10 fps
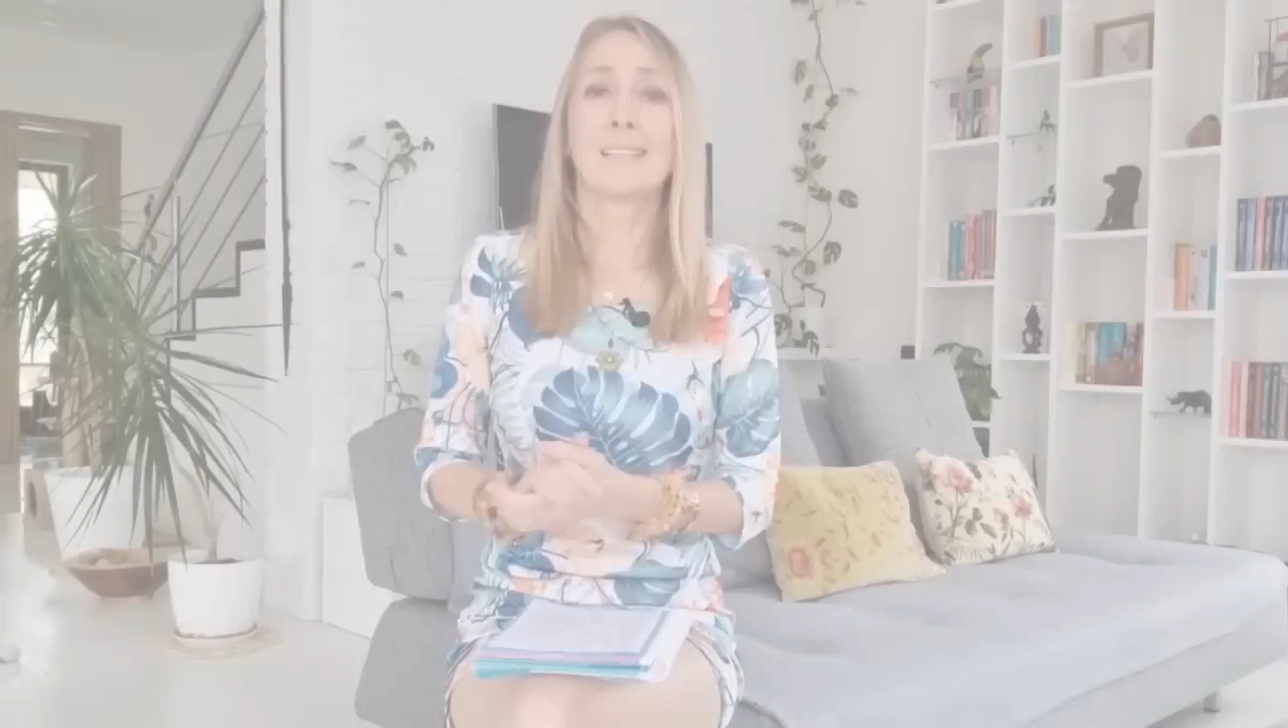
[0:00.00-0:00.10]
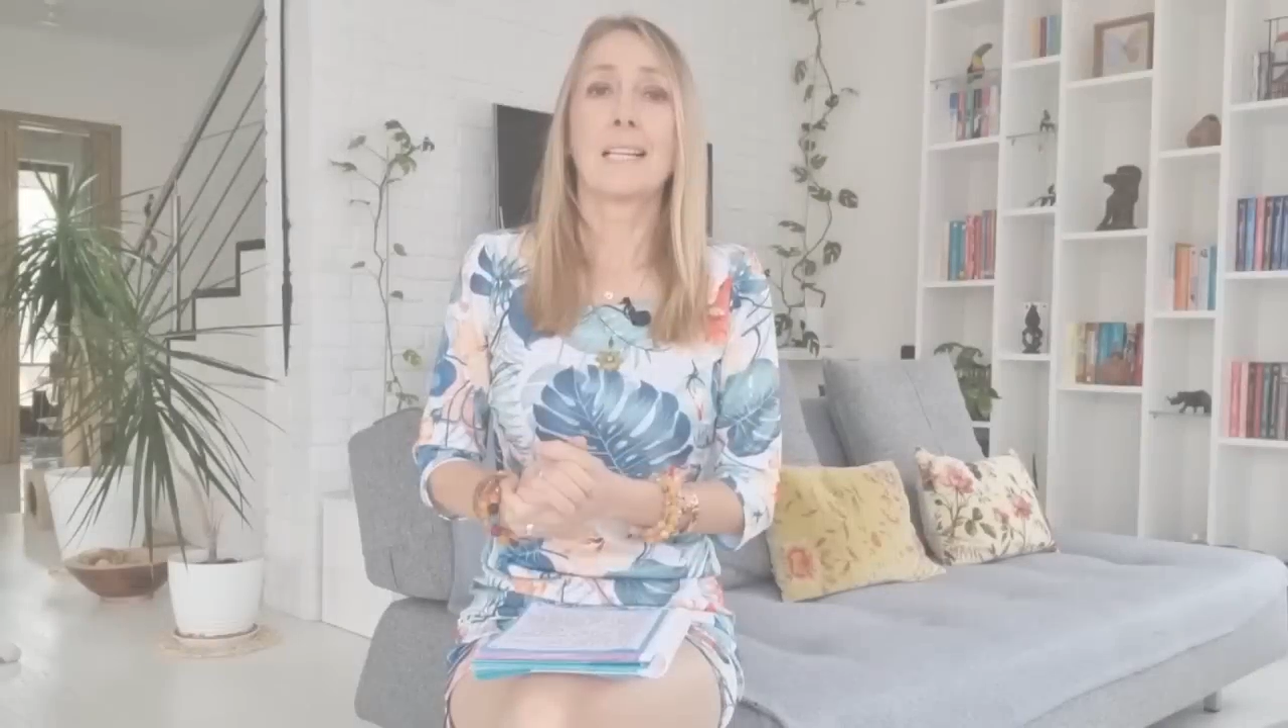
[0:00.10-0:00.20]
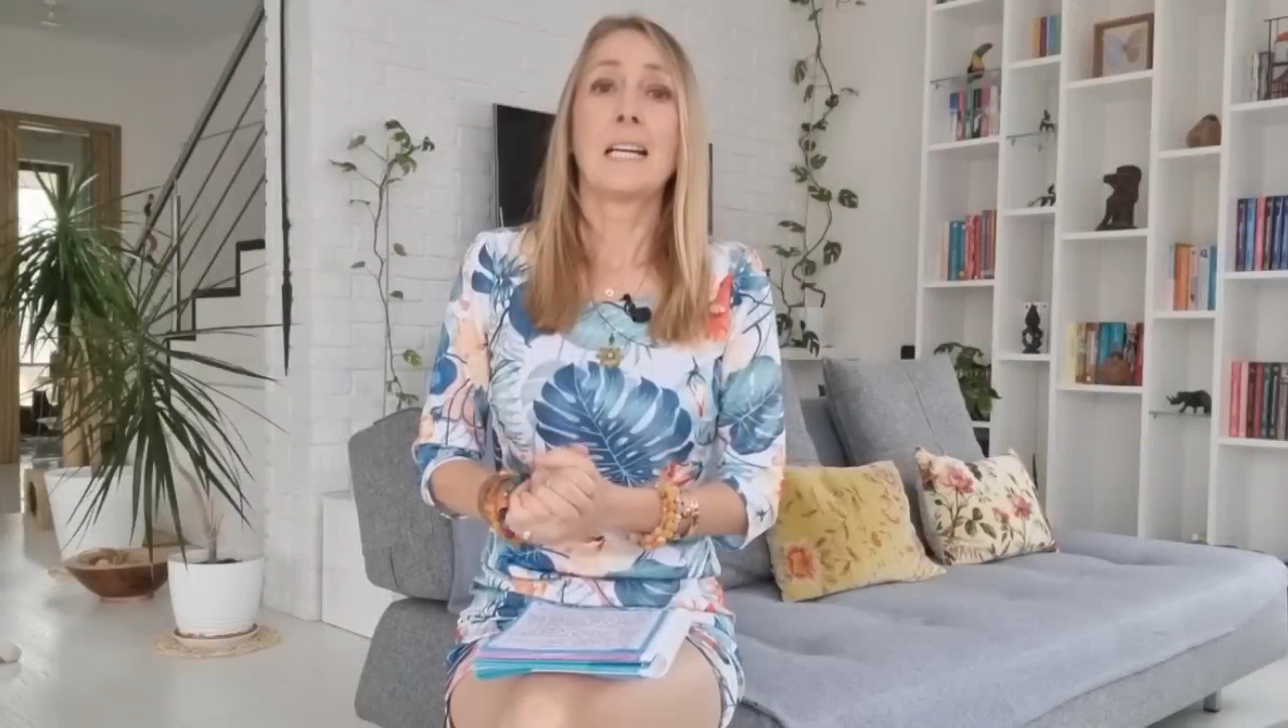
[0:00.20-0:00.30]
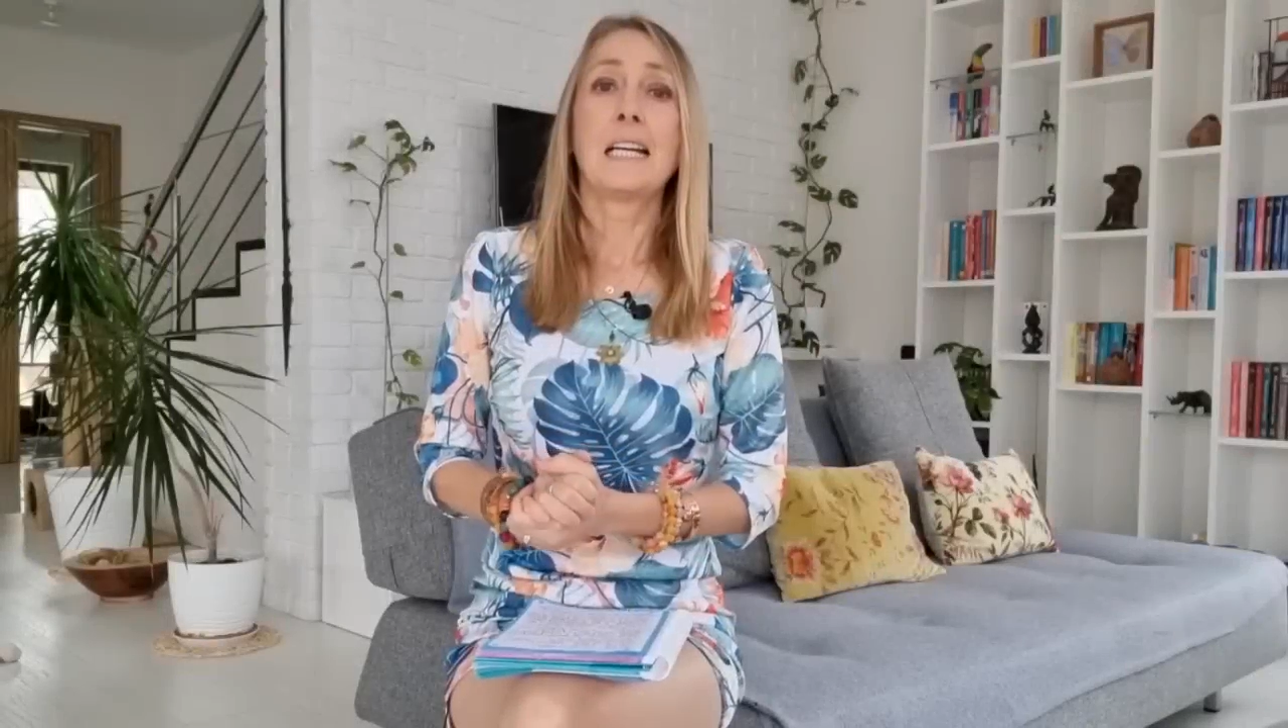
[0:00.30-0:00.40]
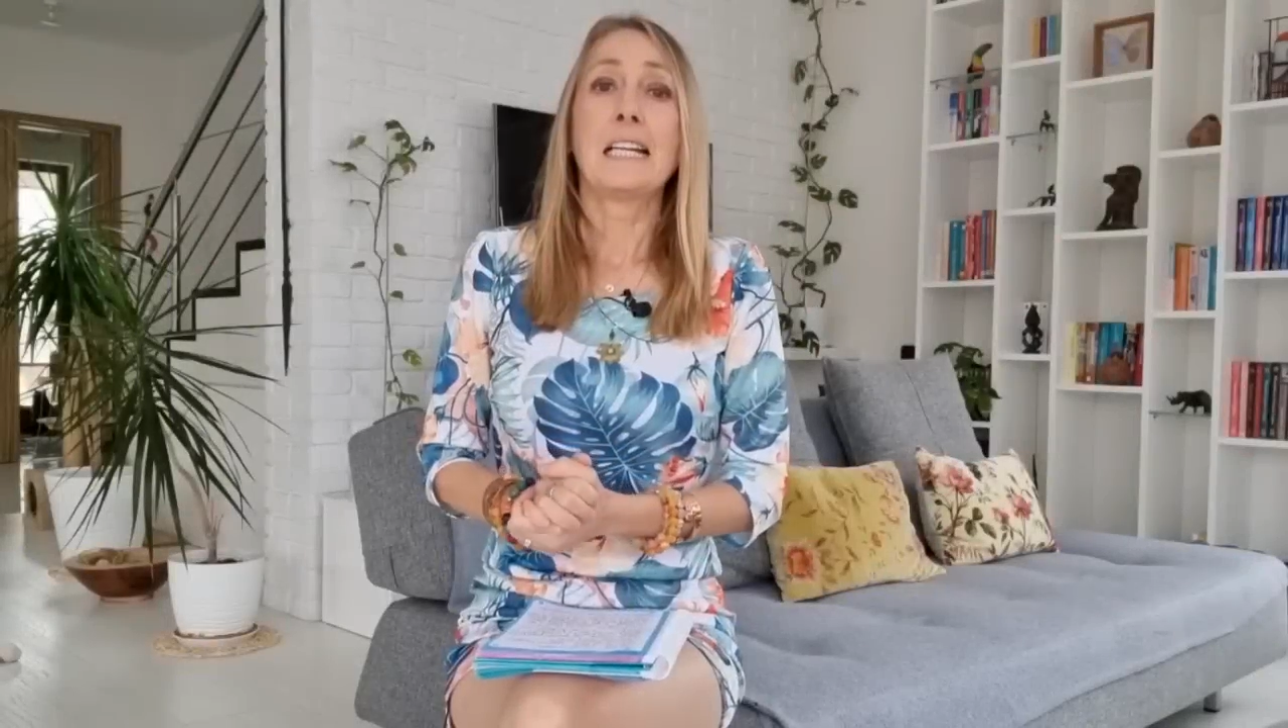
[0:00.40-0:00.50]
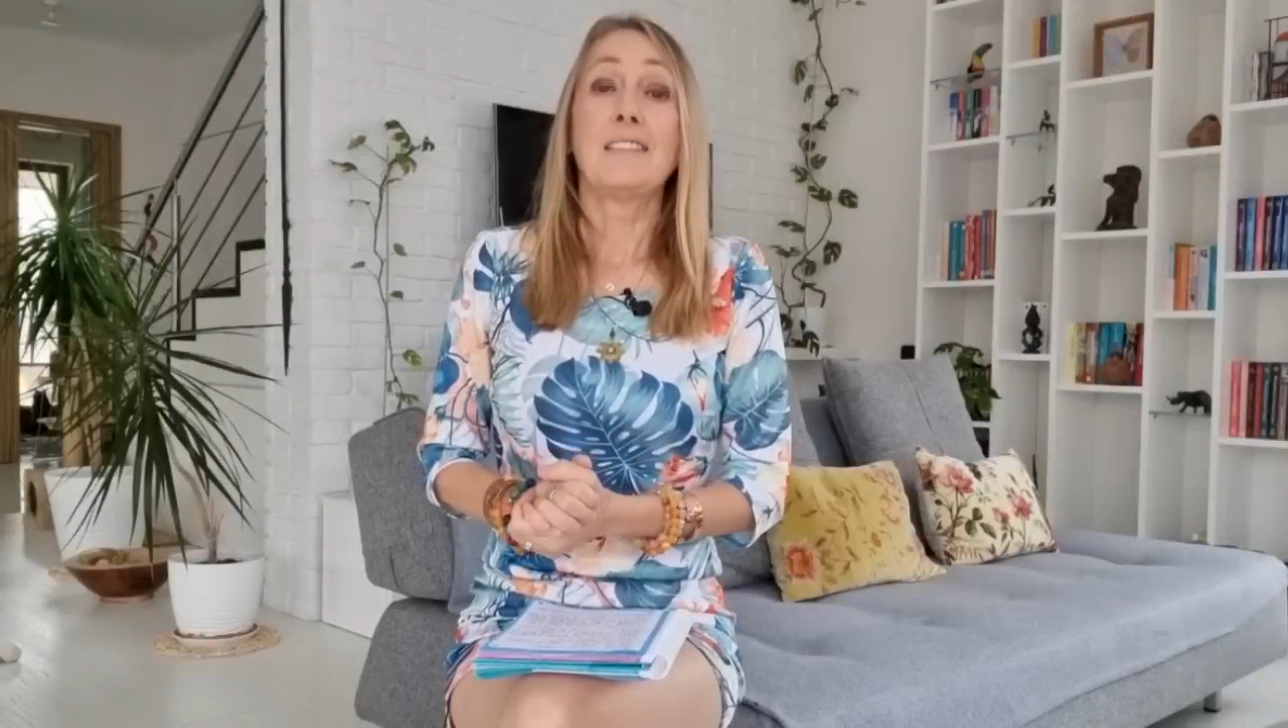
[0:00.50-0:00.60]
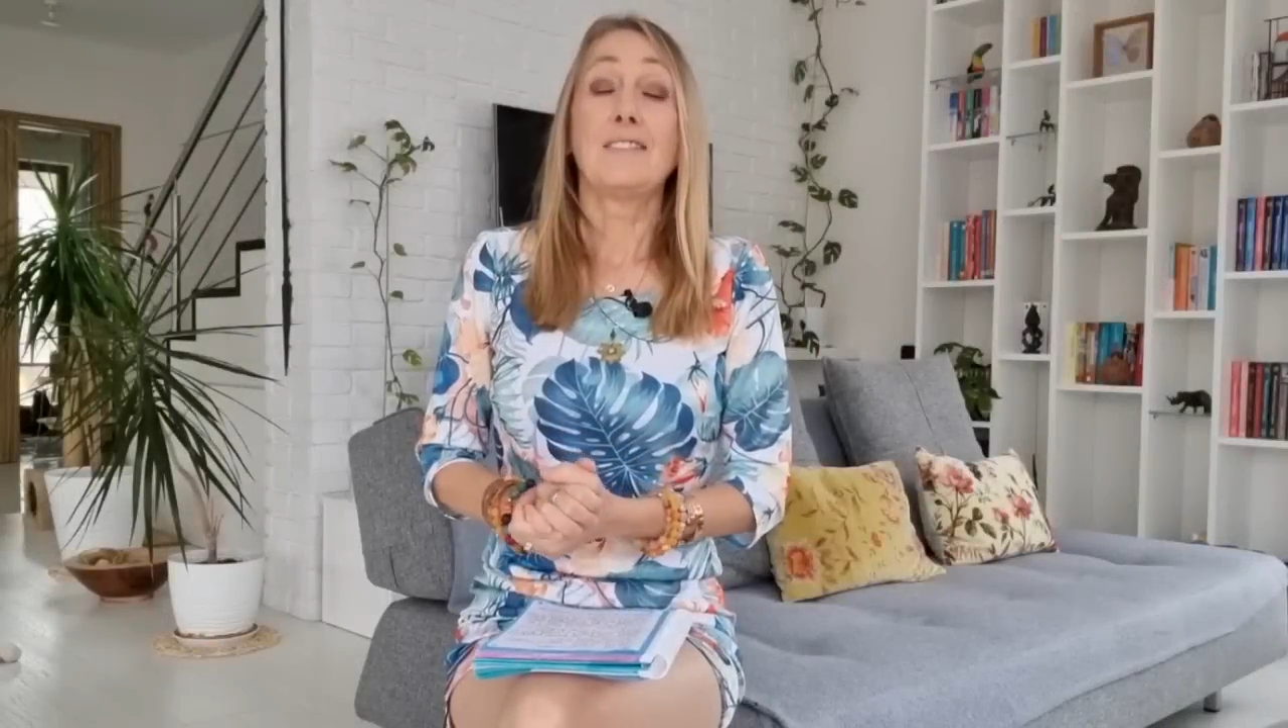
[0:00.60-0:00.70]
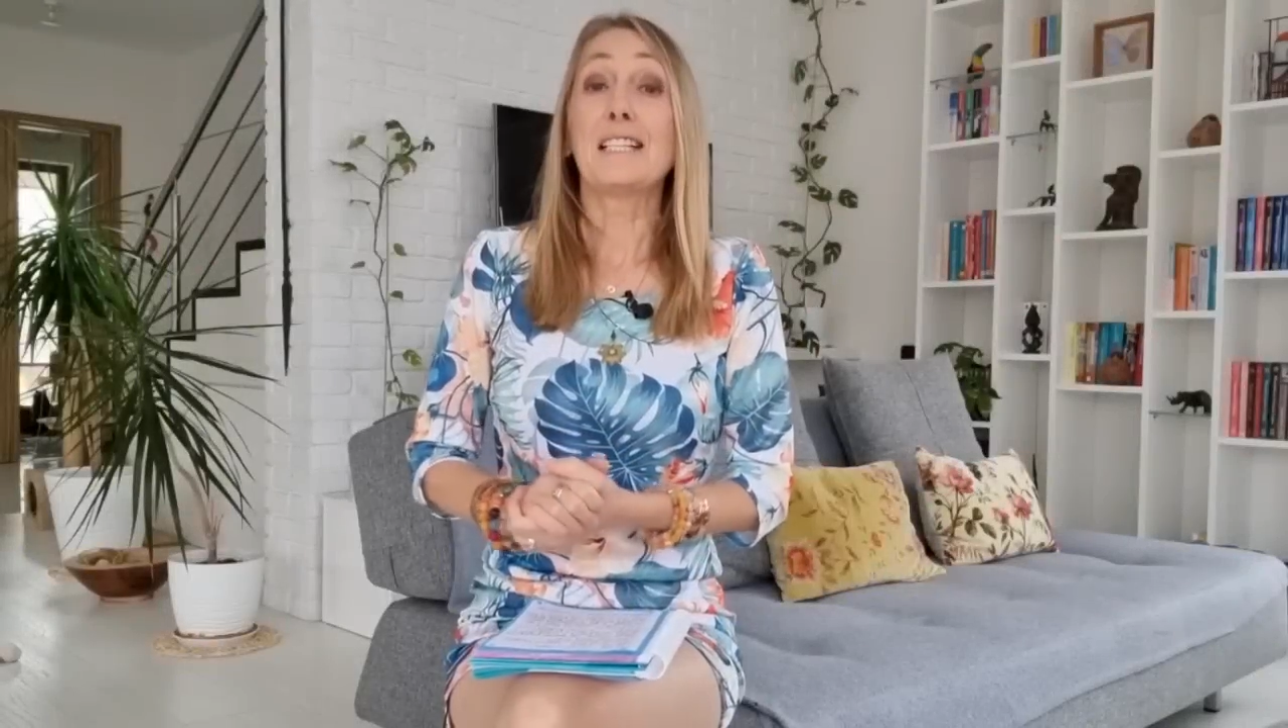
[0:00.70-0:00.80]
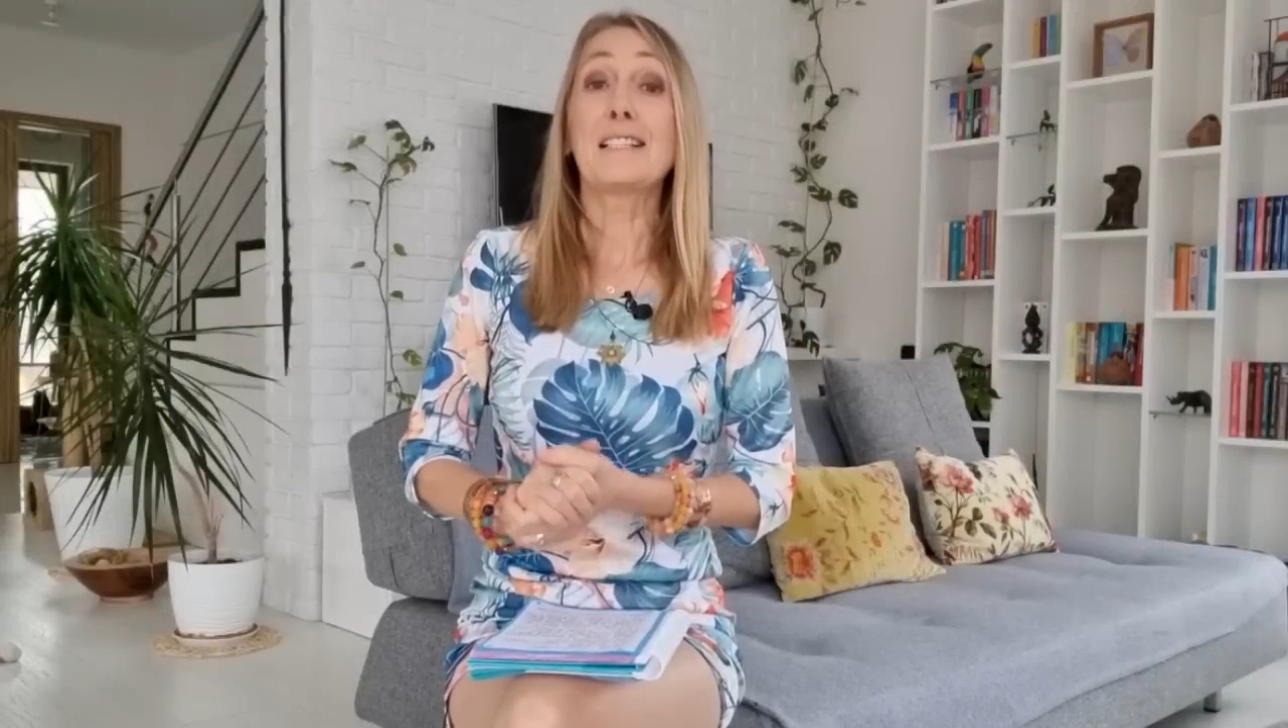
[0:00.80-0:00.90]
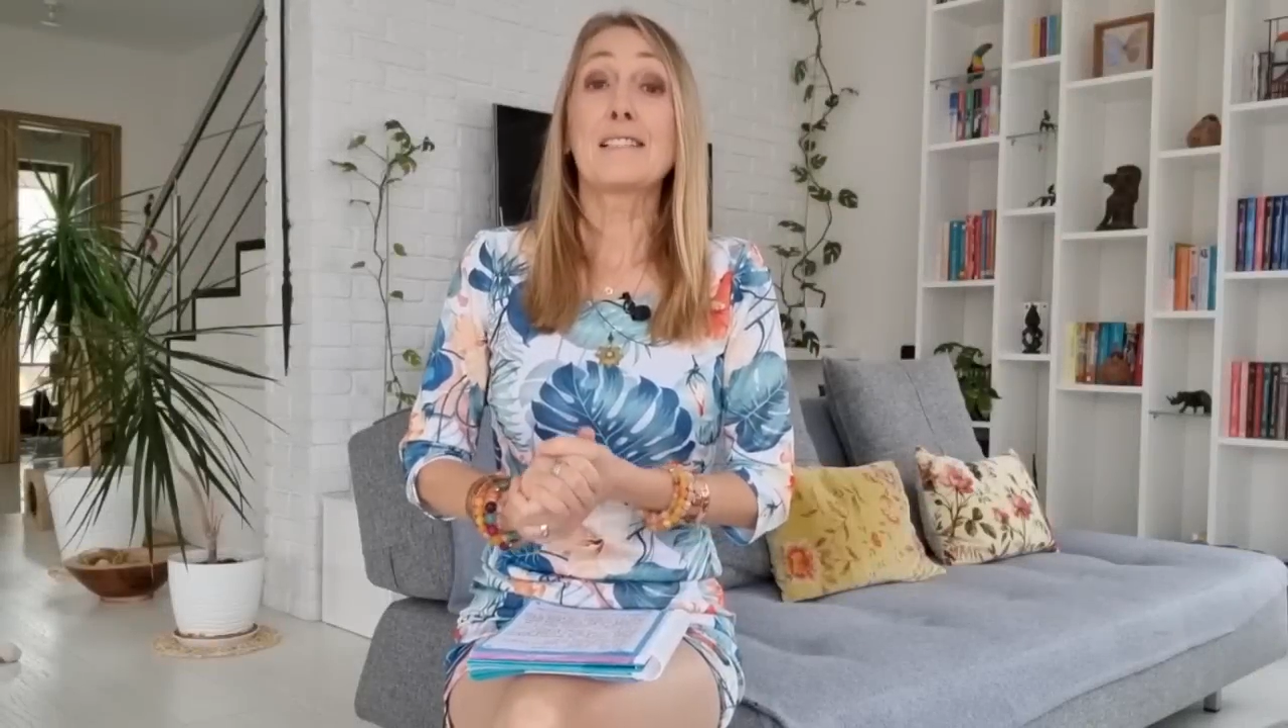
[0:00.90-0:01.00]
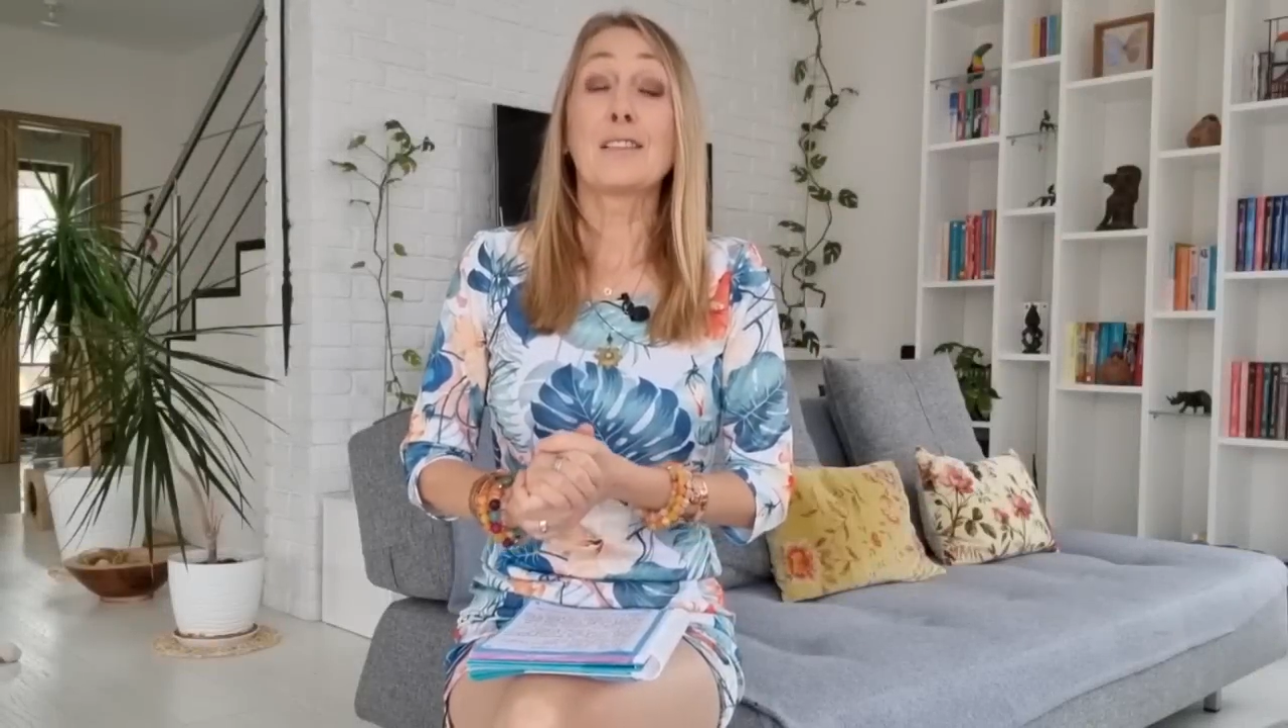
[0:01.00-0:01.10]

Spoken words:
the symptoms